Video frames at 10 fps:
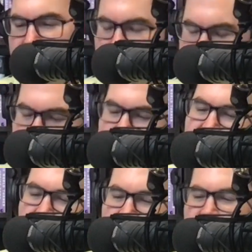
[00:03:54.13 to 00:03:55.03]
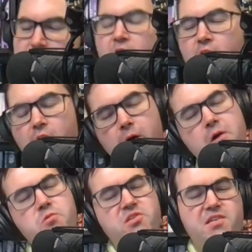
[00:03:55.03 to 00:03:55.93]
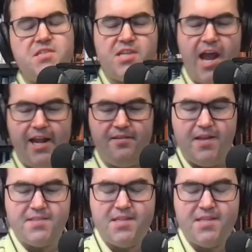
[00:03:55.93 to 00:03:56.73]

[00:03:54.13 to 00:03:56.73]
Now, Jeremy Vine claimed, oh, I wasn't saying this.